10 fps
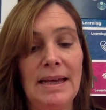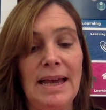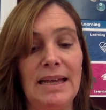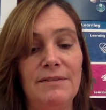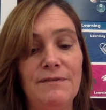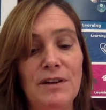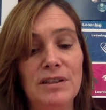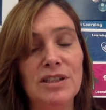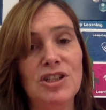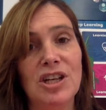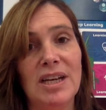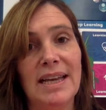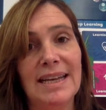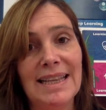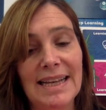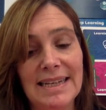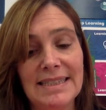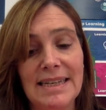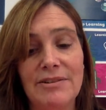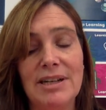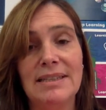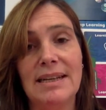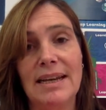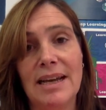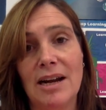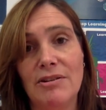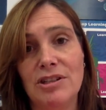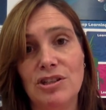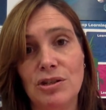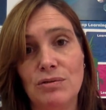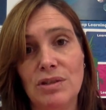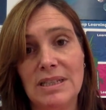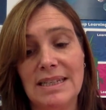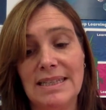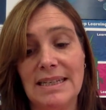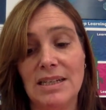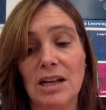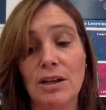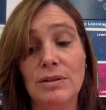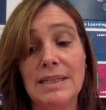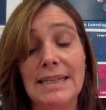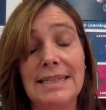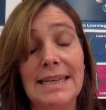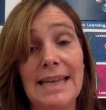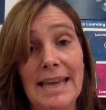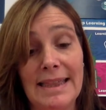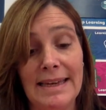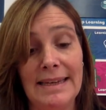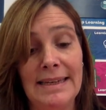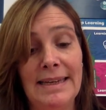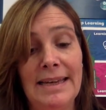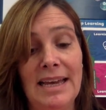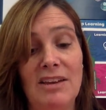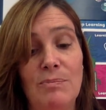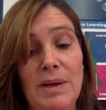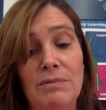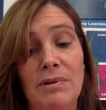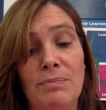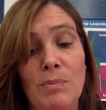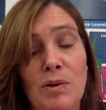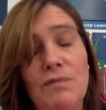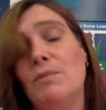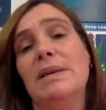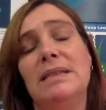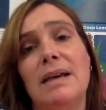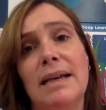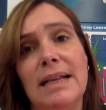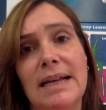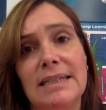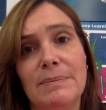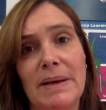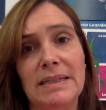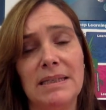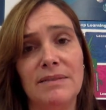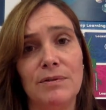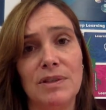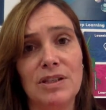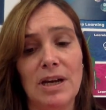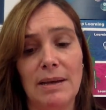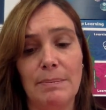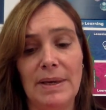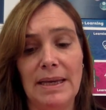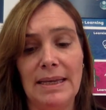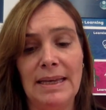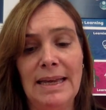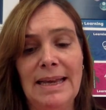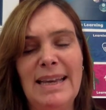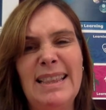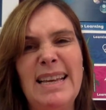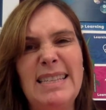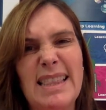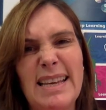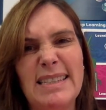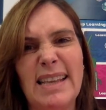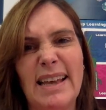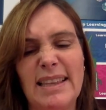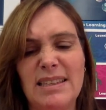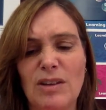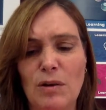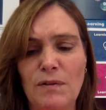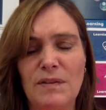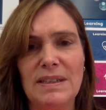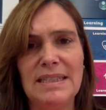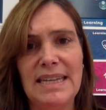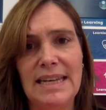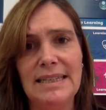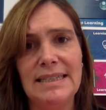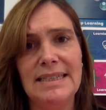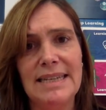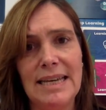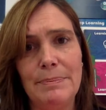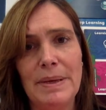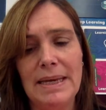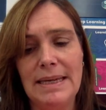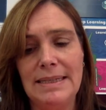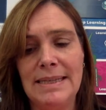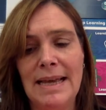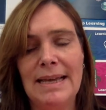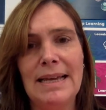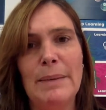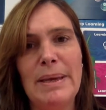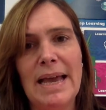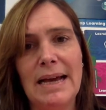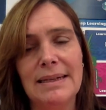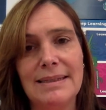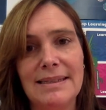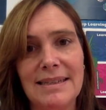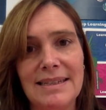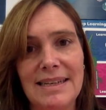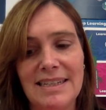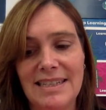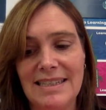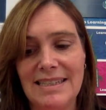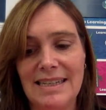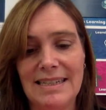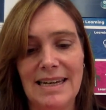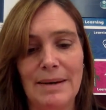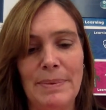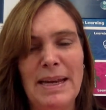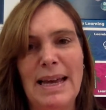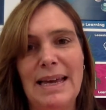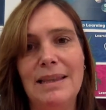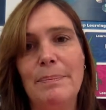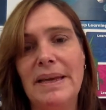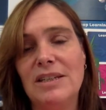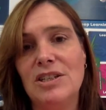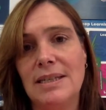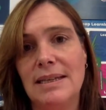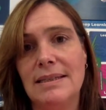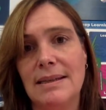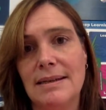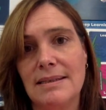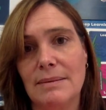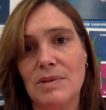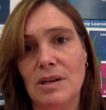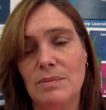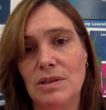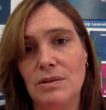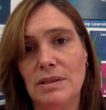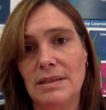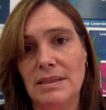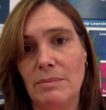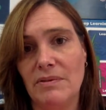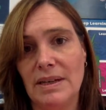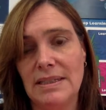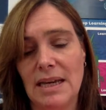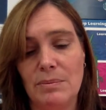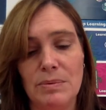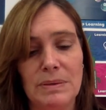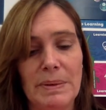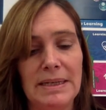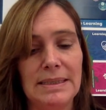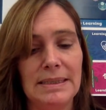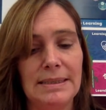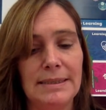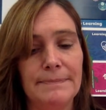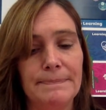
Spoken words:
And furniture and class areas that encourage children to sit closely together have been removed from inside class spaces for the time being. These are things like the sofas, tents, teepees, cubby houses that teachers set up, and the bench seats that are sometimes used in some of our table spaces.